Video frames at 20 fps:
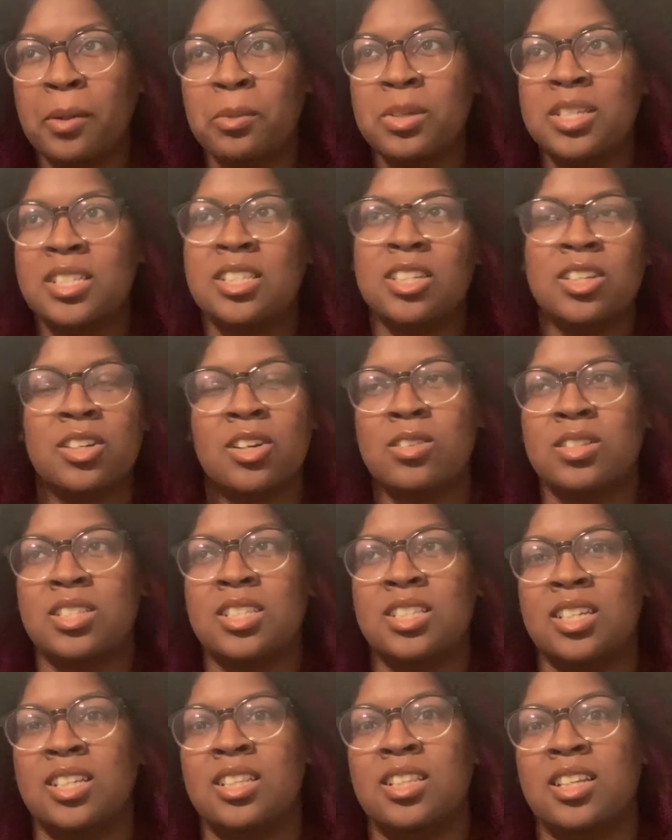We still don't
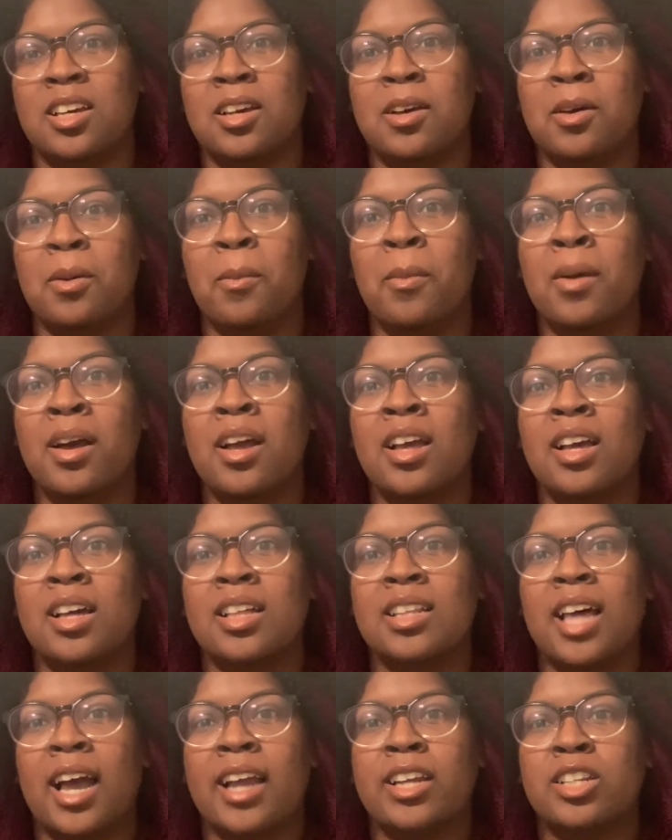see them
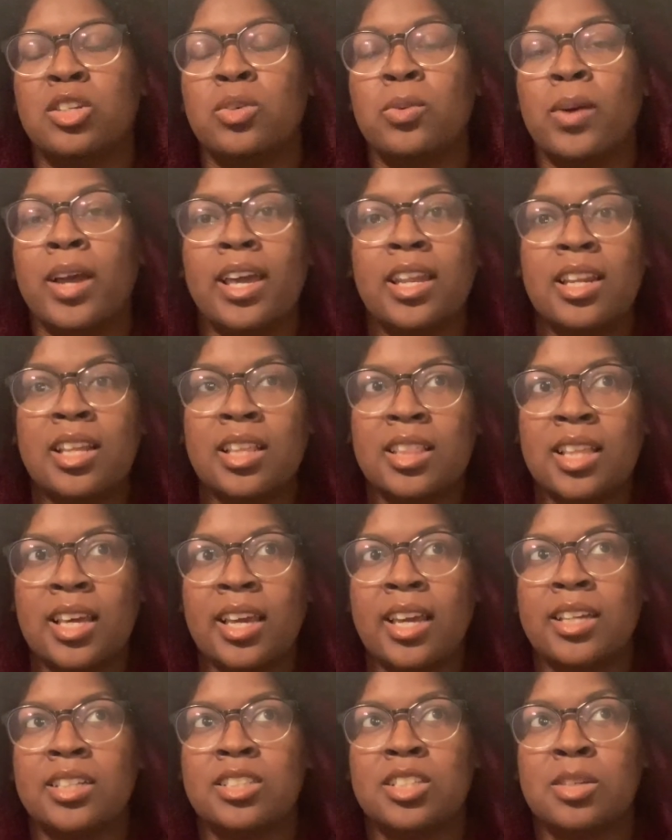like do
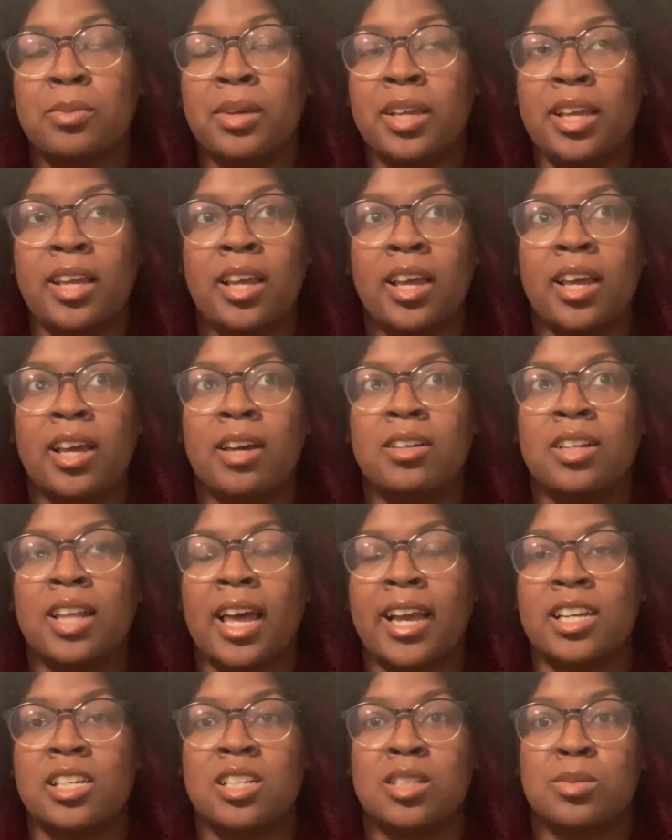anything to be
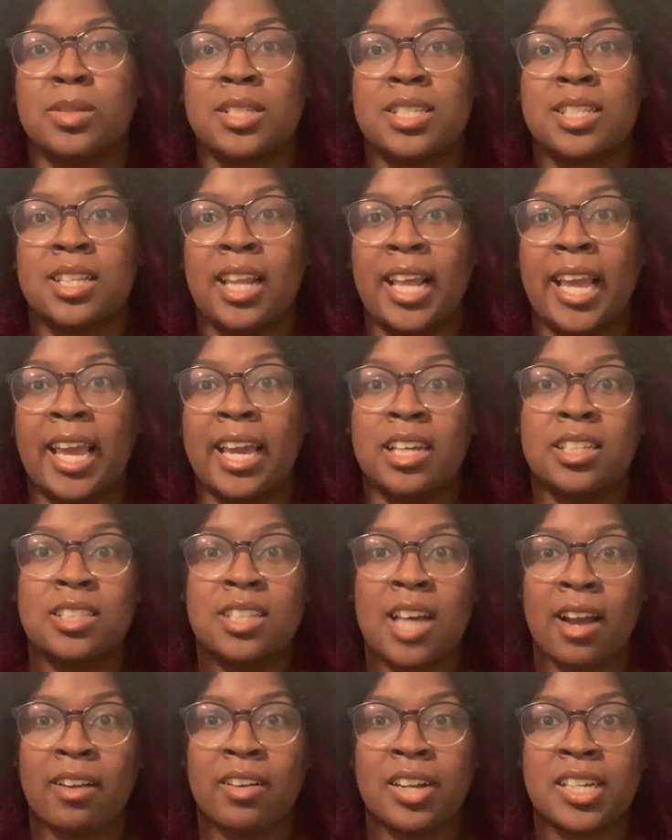like explicitly
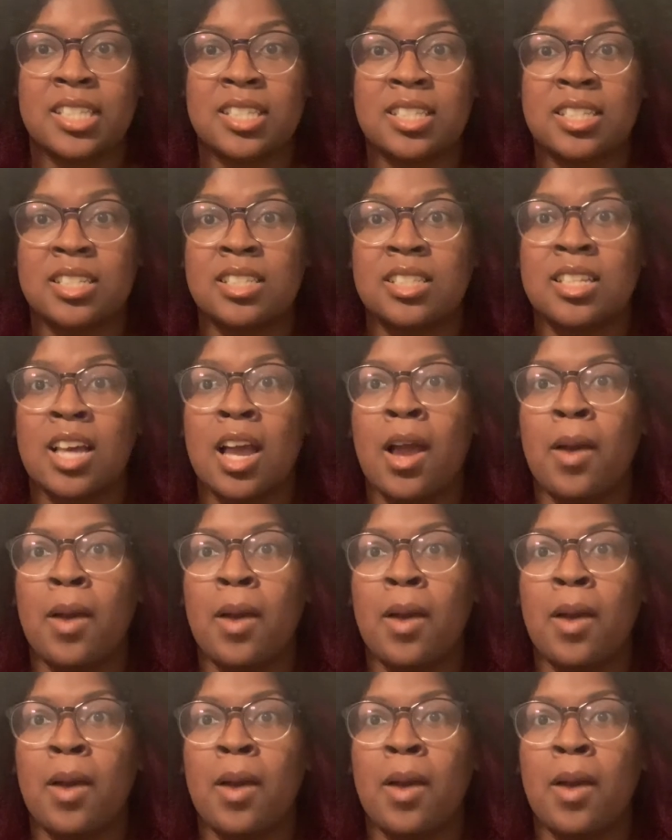anti-racist,